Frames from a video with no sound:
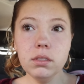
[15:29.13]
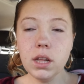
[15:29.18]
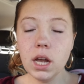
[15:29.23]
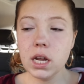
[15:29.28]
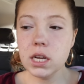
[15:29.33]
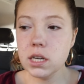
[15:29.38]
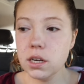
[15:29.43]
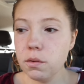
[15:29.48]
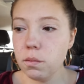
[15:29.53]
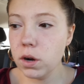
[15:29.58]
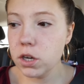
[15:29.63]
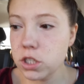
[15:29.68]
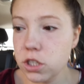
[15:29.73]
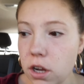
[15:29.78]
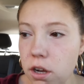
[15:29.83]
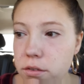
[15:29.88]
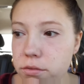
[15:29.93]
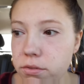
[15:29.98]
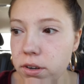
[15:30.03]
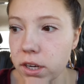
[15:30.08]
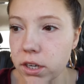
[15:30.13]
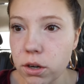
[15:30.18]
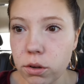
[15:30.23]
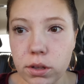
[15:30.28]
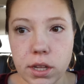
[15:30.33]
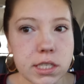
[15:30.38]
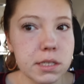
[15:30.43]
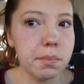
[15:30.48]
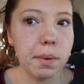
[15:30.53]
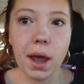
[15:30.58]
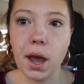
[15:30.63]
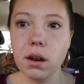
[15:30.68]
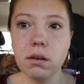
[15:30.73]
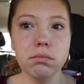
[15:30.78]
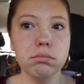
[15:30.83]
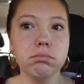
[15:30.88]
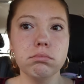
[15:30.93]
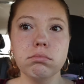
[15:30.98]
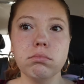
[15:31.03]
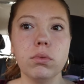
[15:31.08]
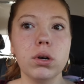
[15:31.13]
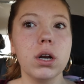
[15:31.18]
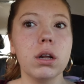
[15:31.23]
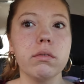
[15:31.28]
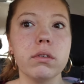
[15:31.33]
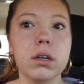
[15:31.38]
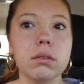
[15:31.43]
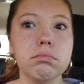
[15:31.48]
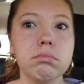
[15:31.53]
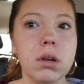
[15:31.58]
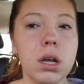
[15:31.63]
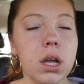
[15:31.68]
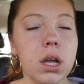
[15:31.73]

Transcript: I did it myself. I know that's bad. Whatever.